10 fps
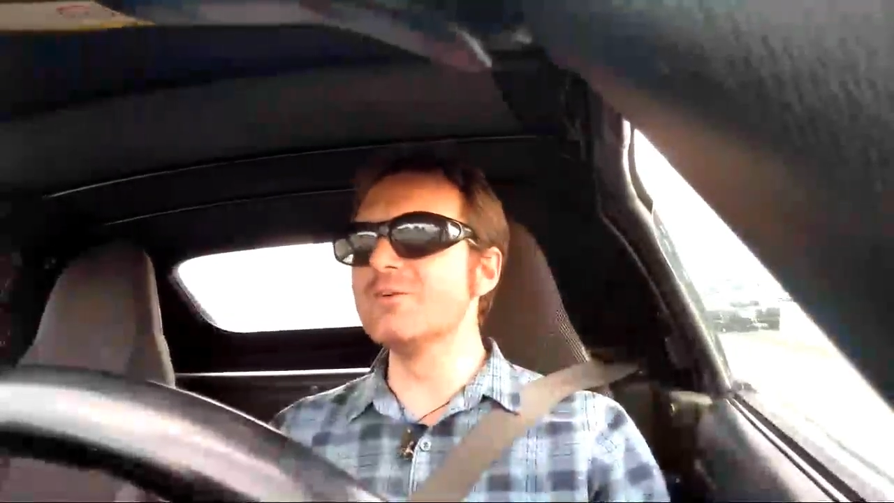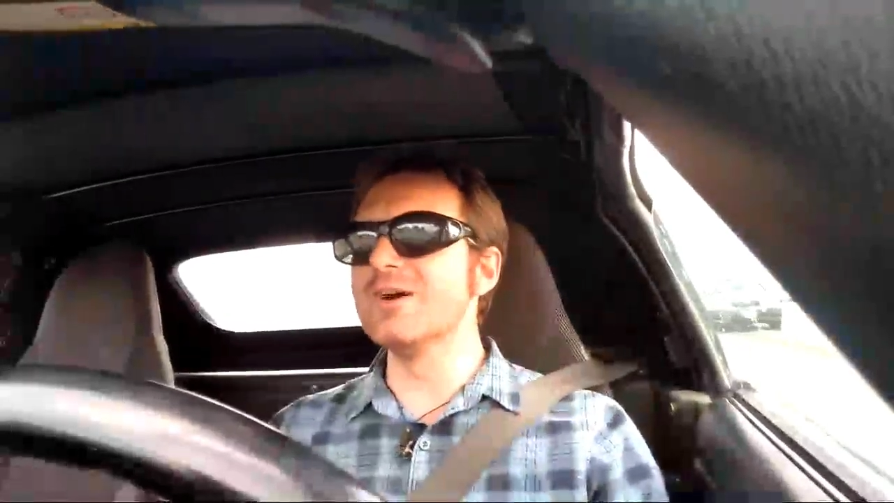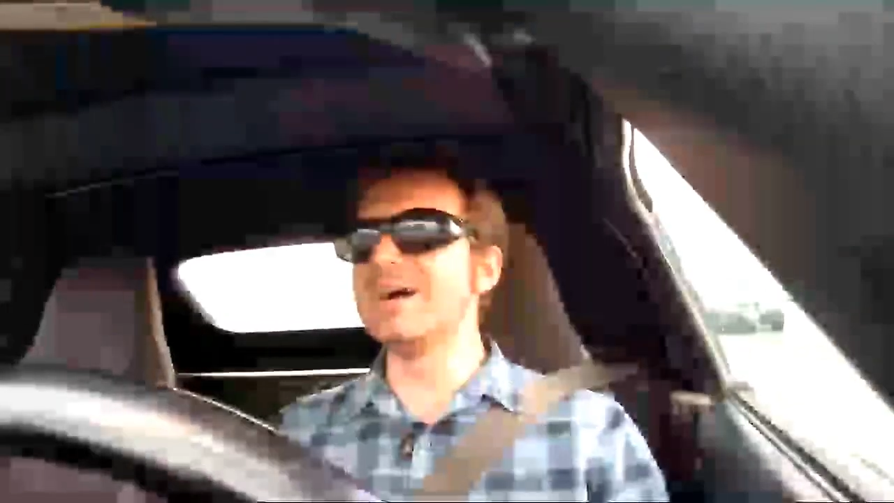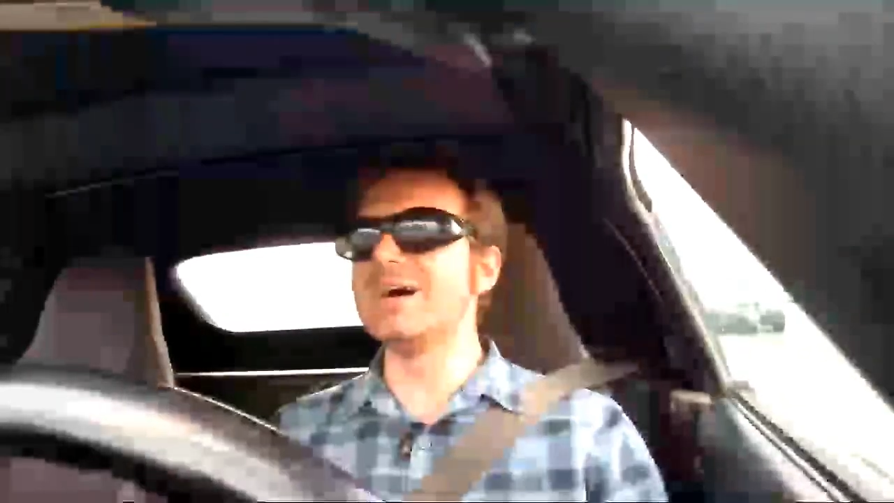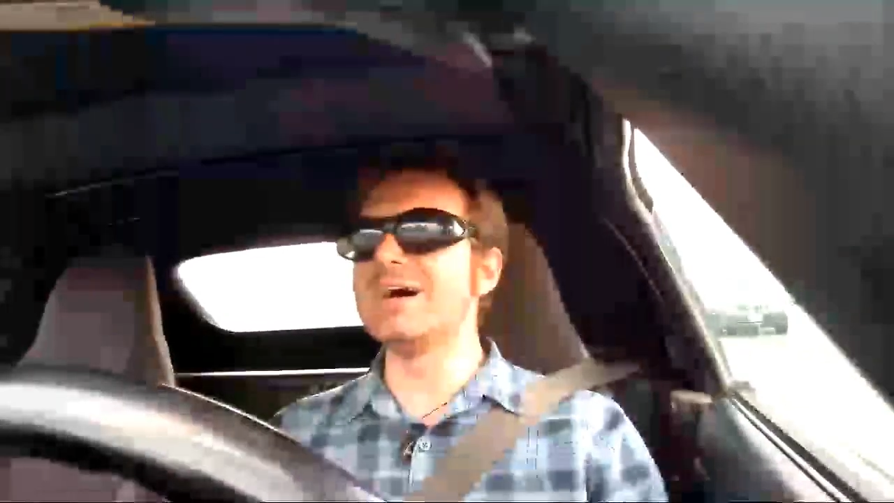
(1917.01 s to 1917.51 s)
to
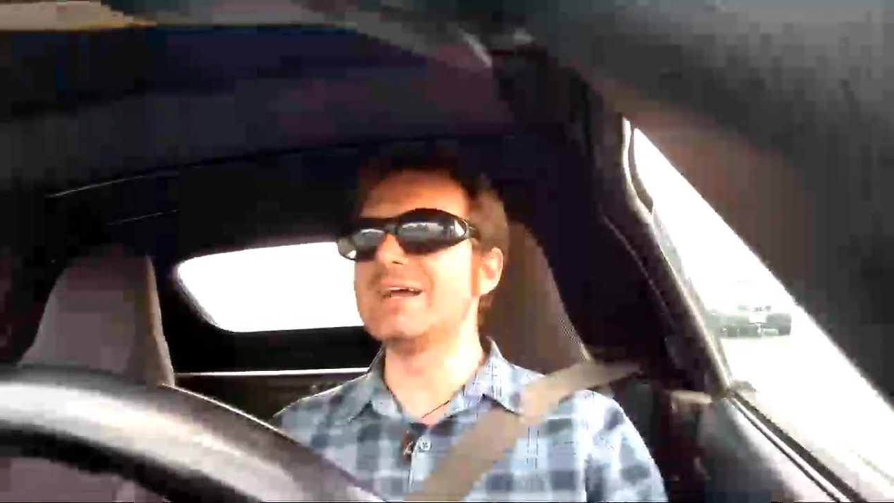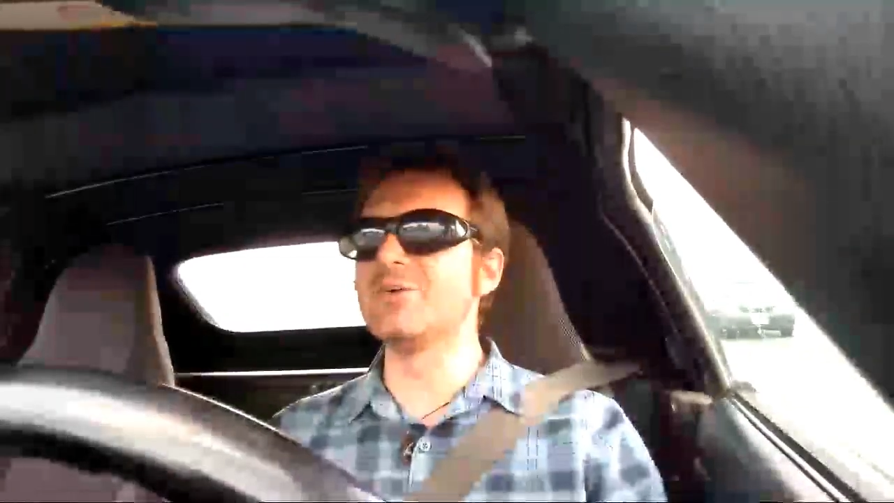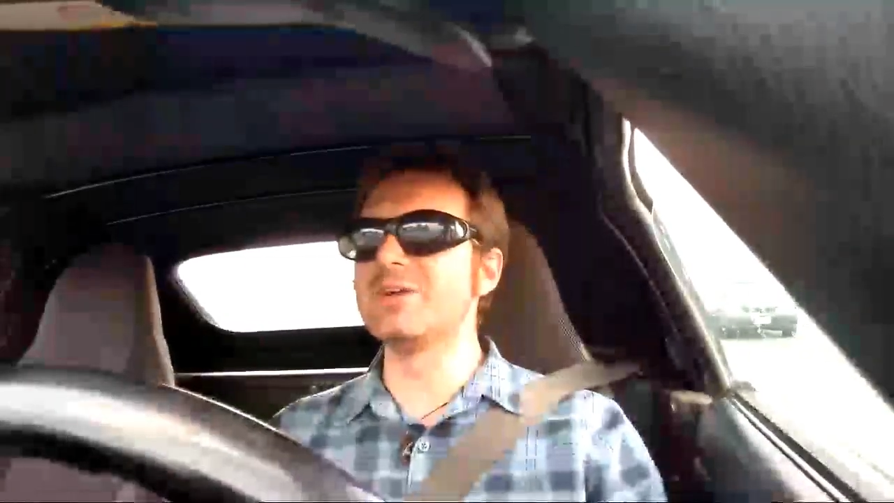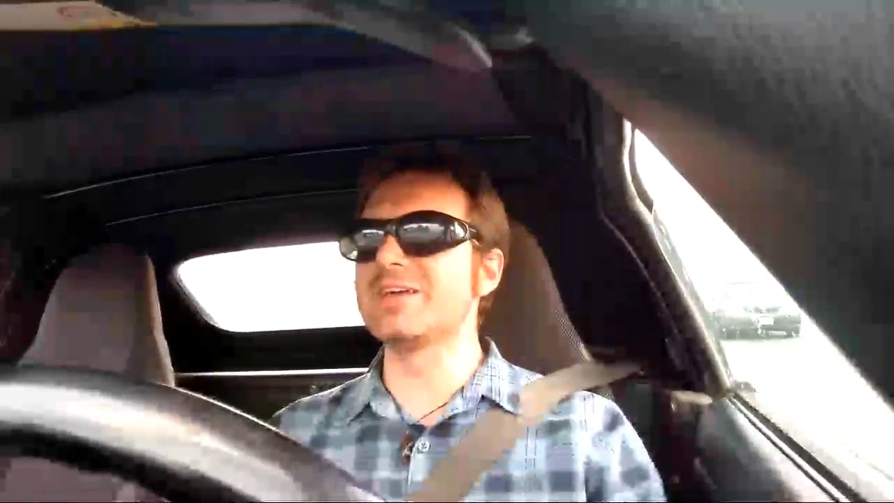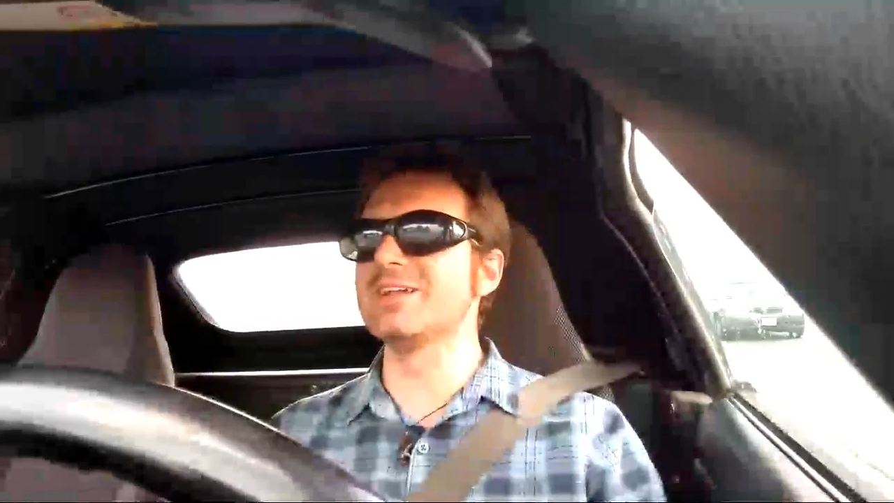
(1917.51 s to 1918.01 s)

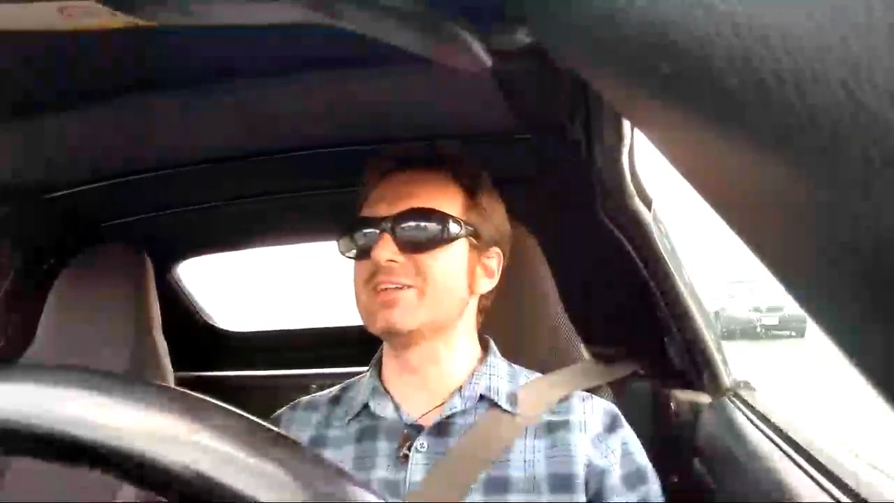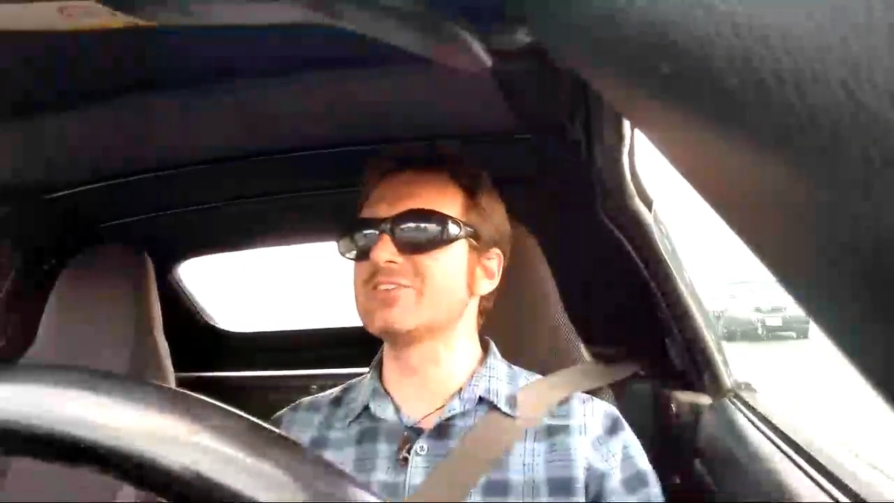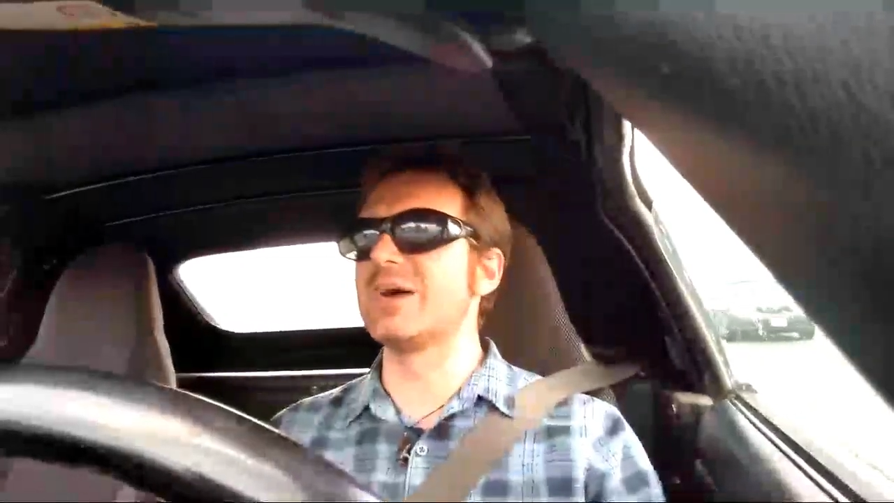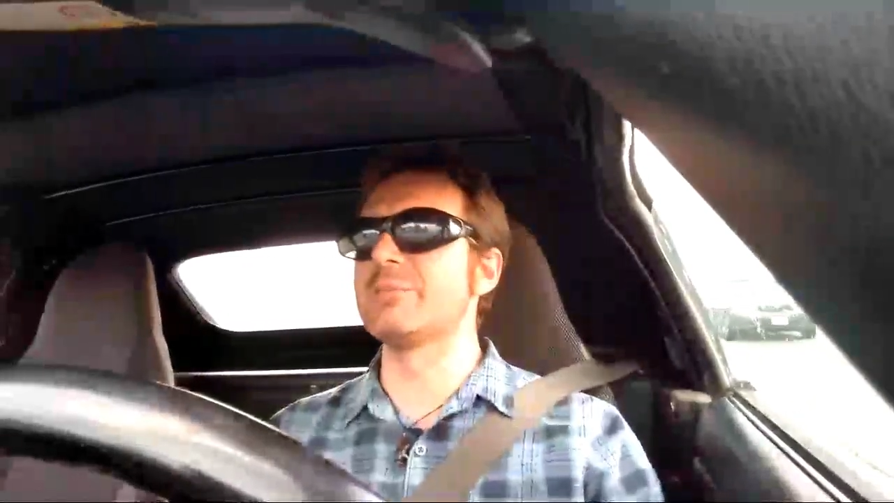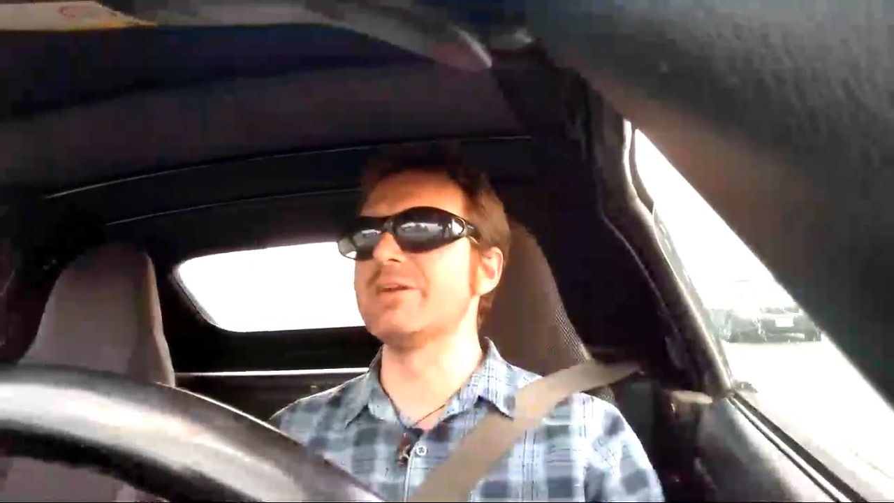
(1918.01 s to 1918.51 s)
get on a
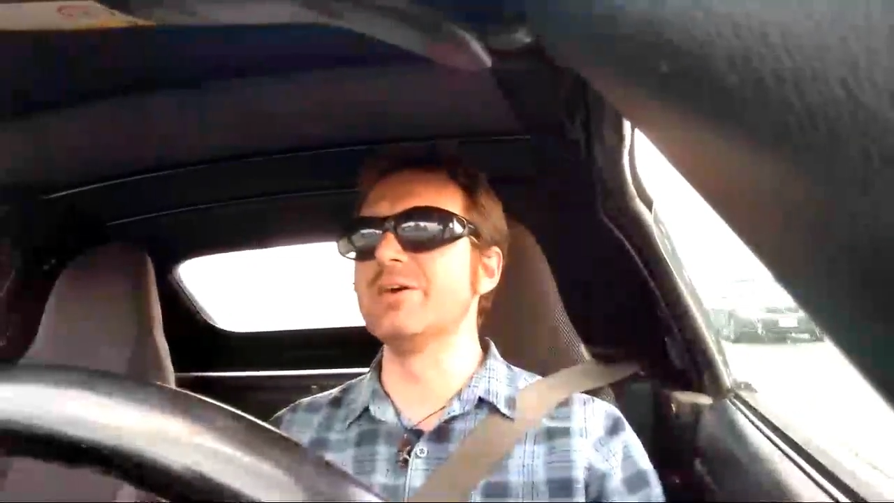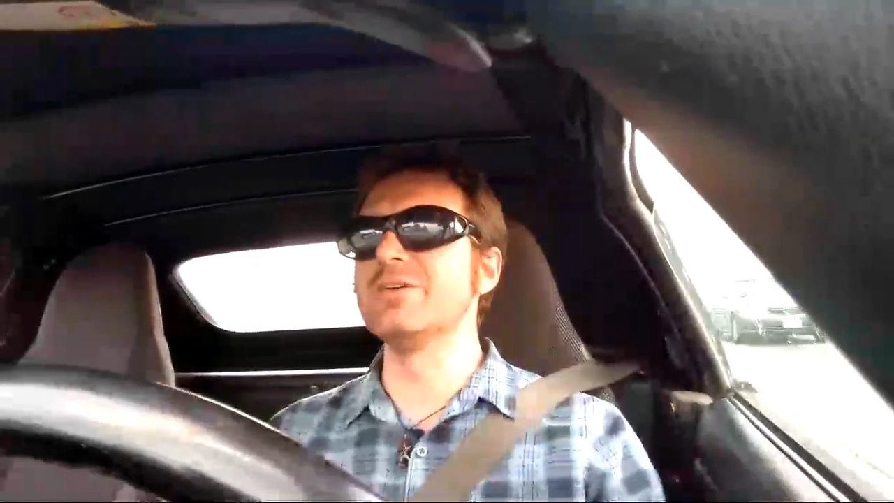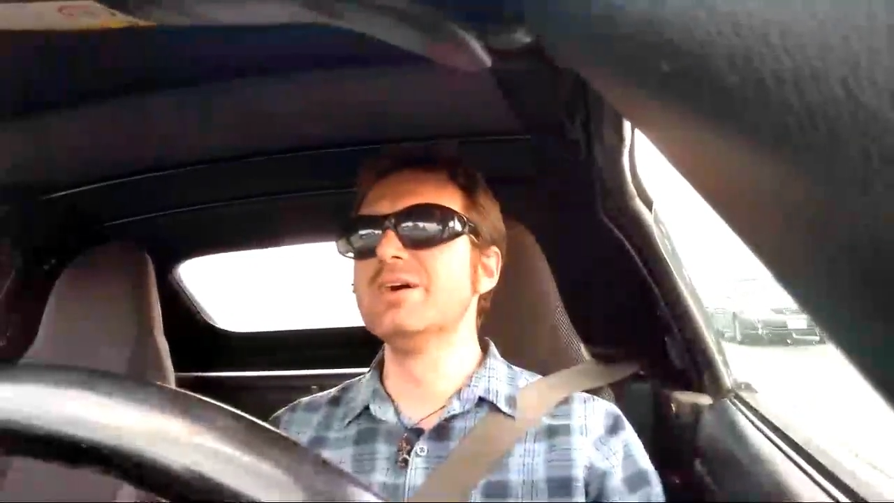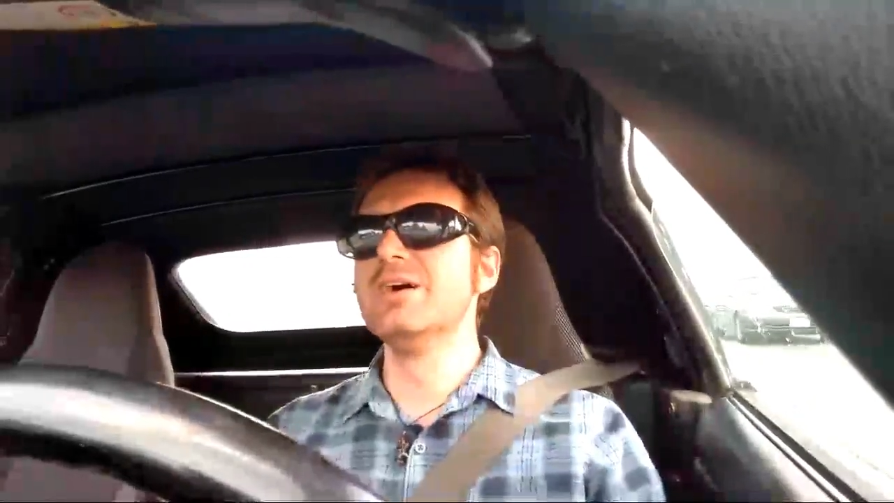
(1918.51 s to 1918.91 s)
somber note.